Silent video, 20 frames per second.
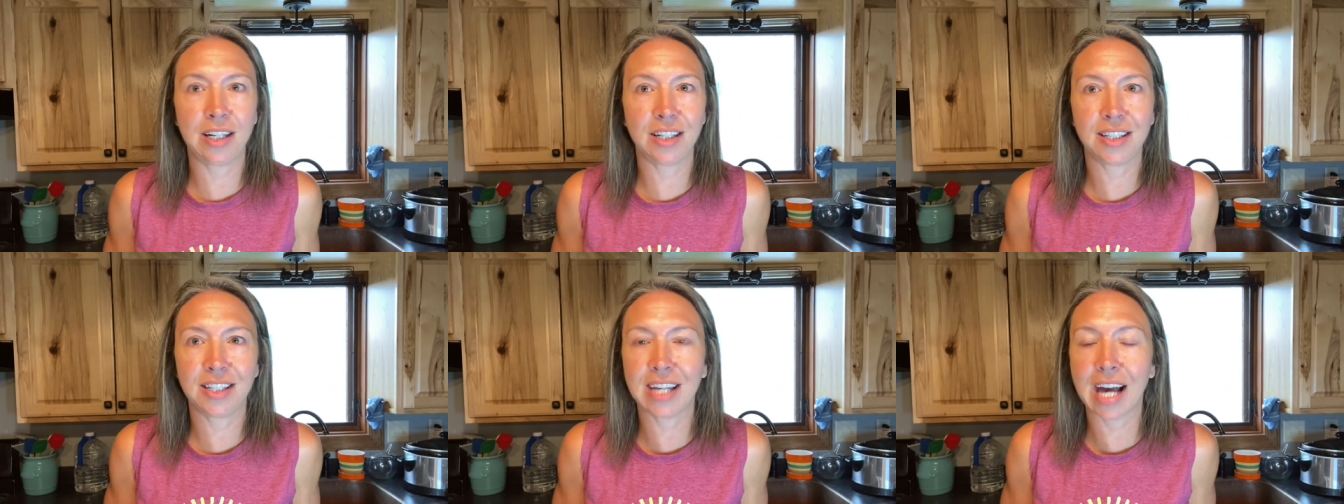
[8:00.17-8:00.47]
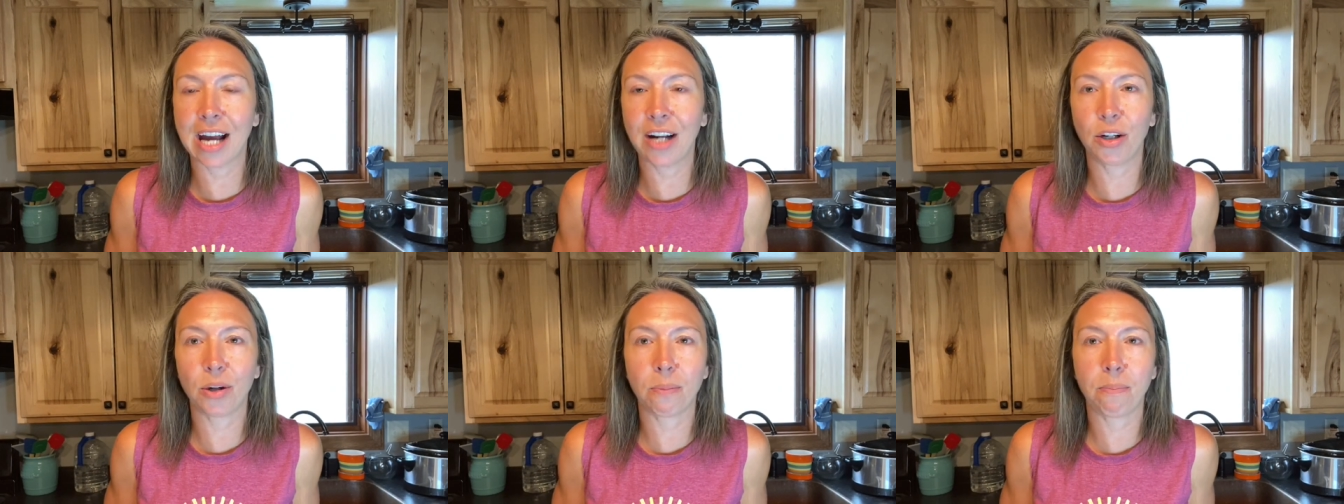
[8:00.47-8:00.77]

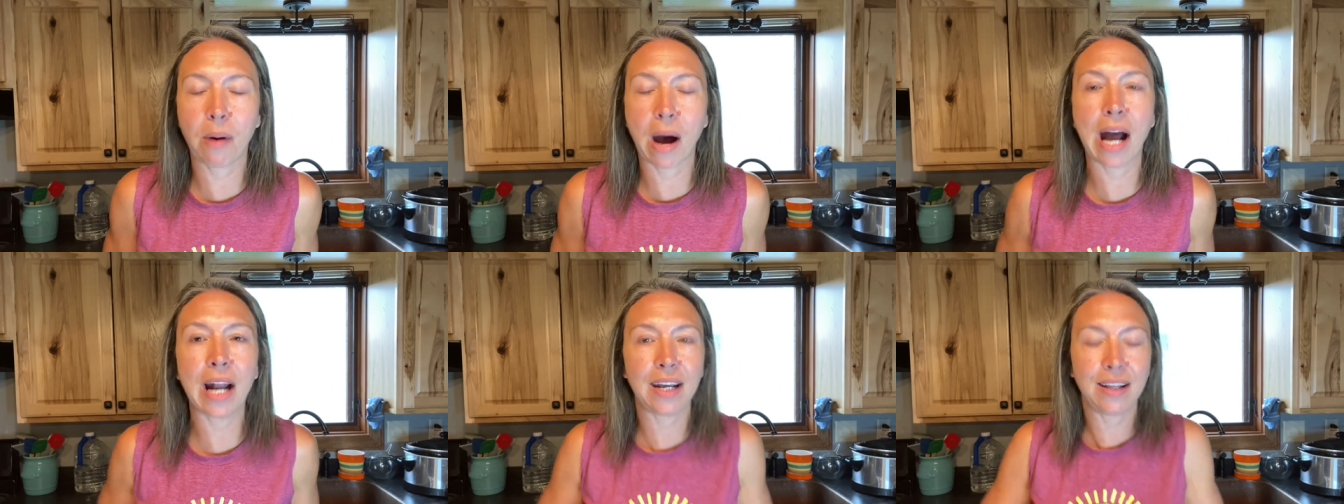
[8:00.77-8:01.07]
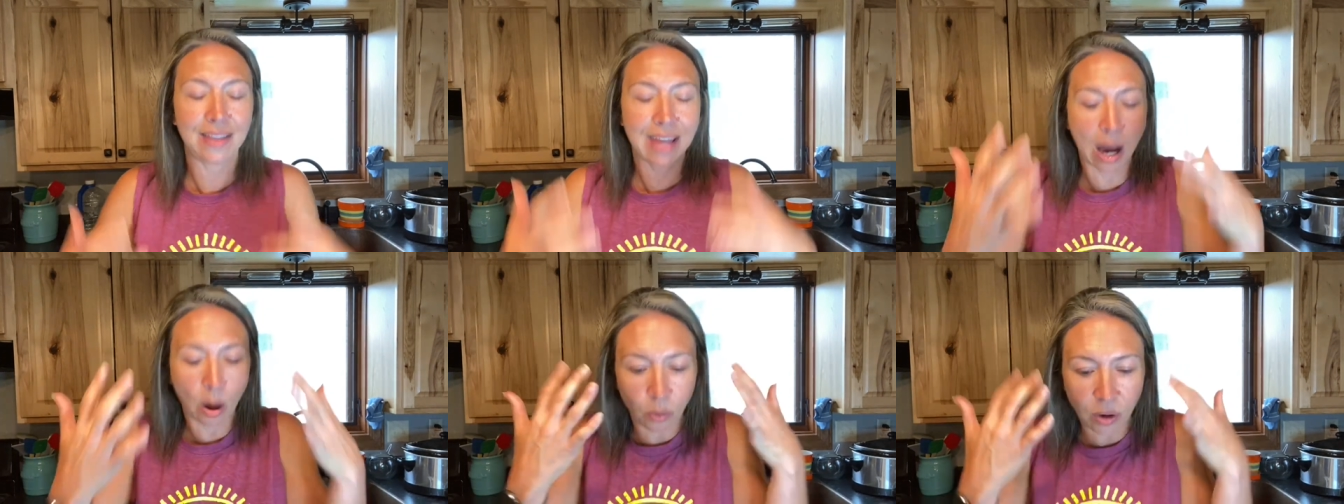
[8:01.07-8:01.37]
inside your body
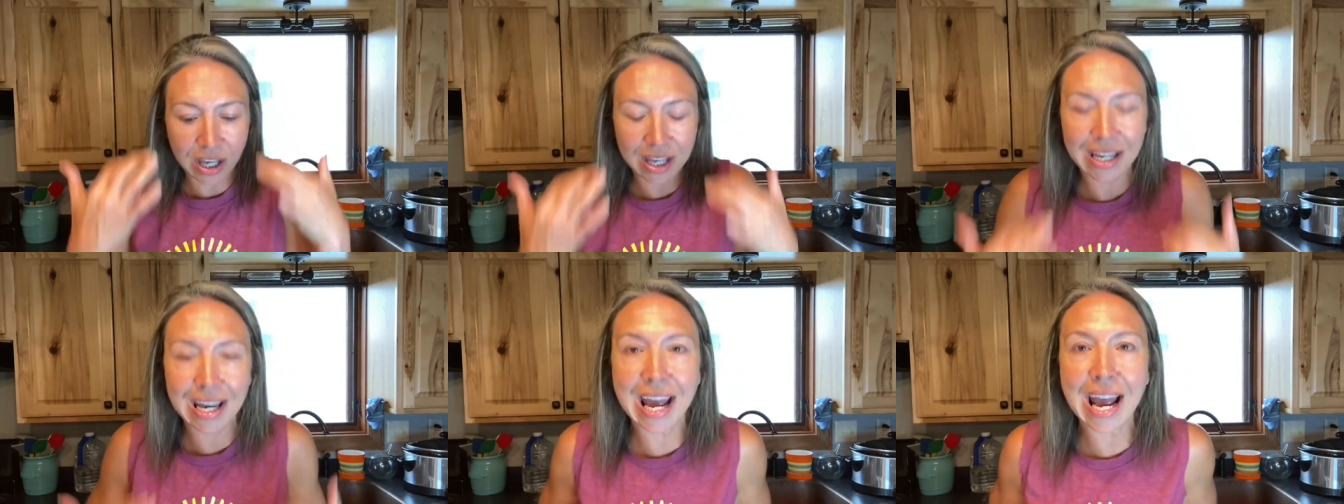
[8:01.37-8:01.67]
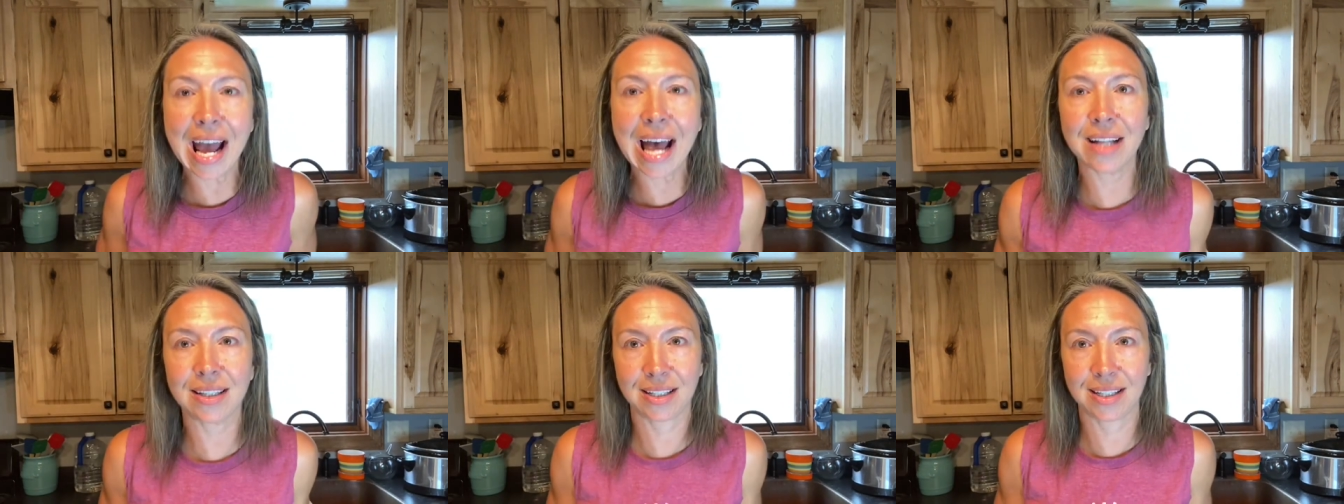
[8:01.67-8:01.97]
that we
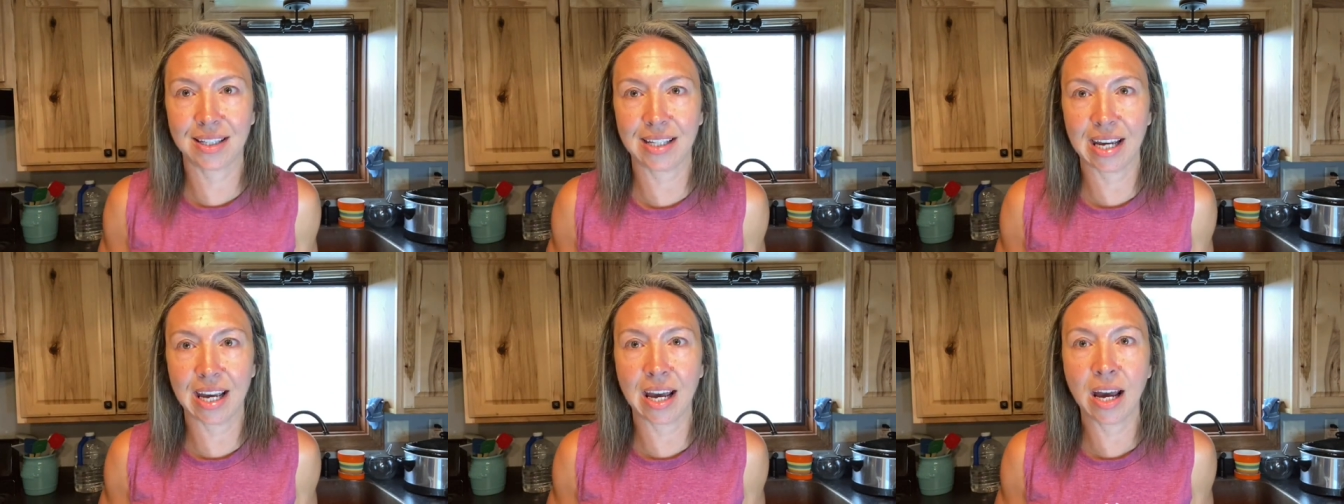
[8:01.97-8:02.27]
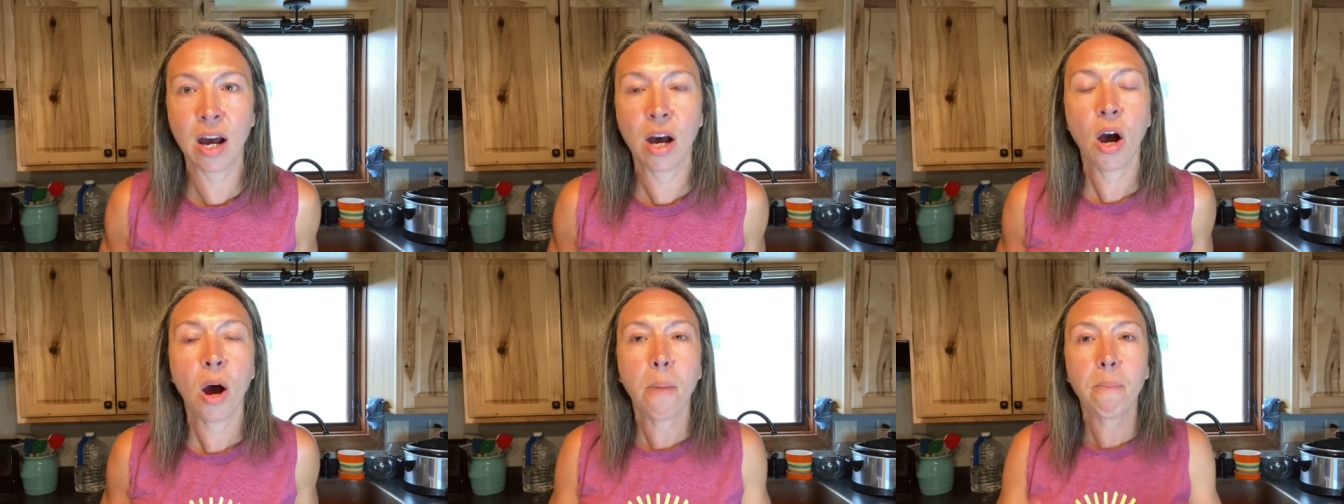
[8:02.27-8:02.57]
can't
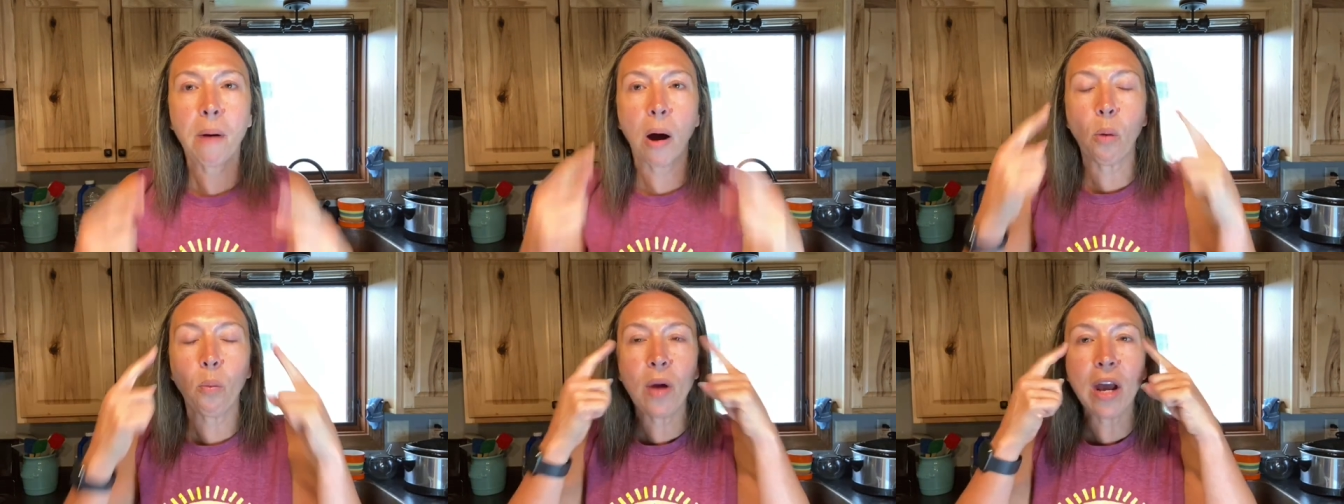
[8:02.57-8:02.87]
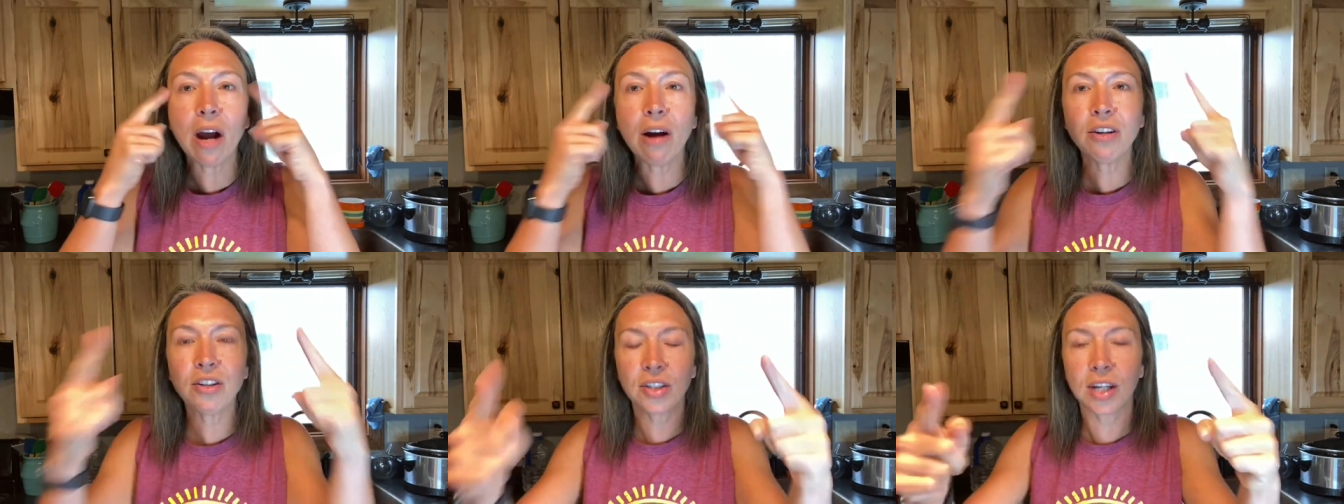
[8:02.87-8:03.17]
see, but we
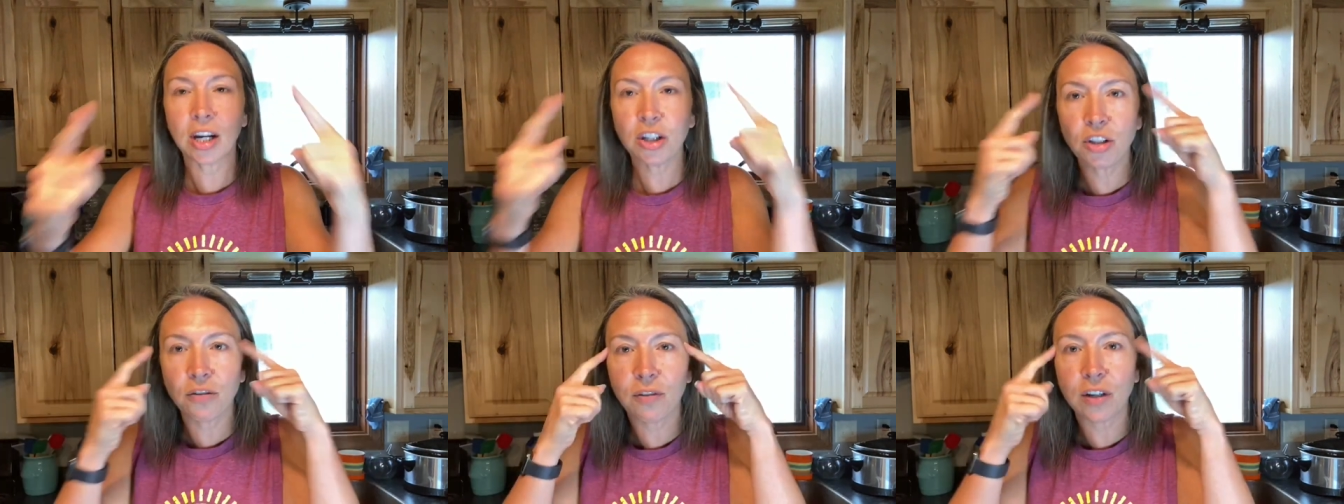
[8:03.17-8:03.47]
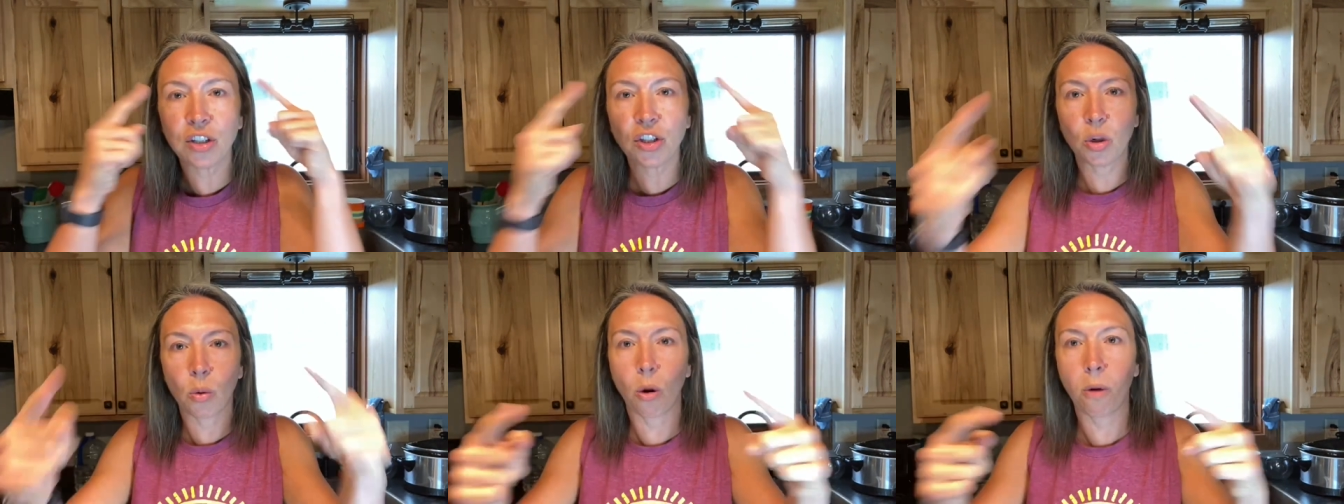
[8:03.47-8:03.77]
are such
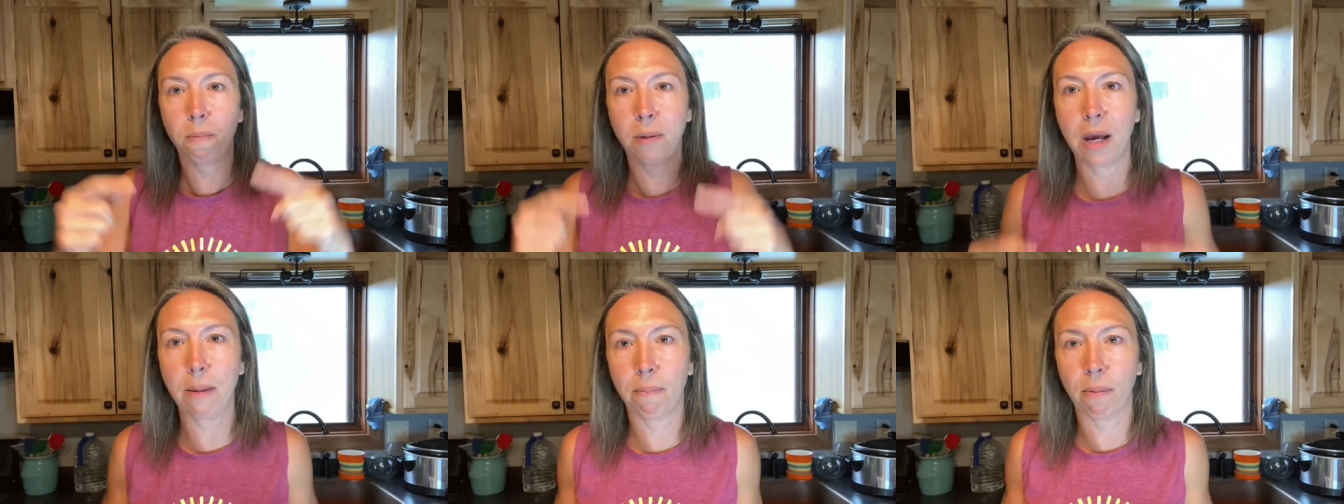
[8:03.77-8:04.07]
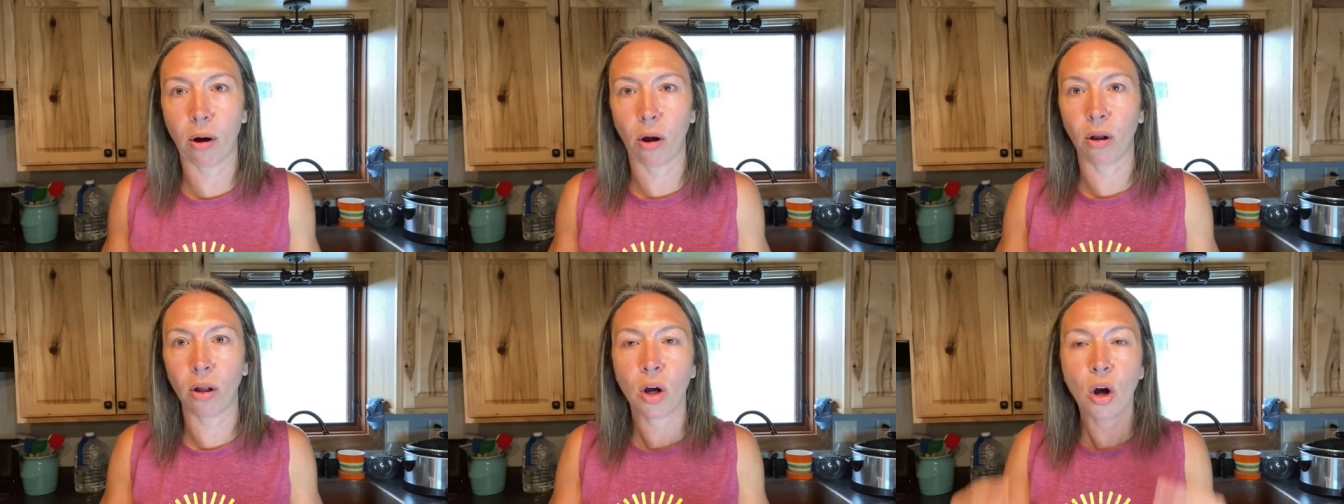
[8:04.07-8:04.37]
visual
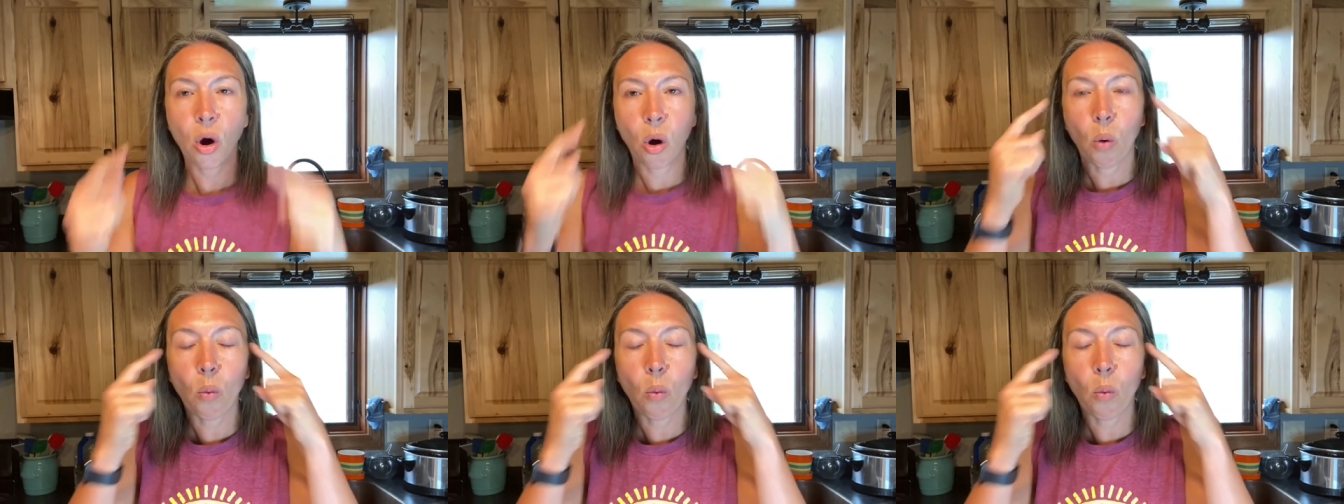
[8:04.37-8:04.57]
people.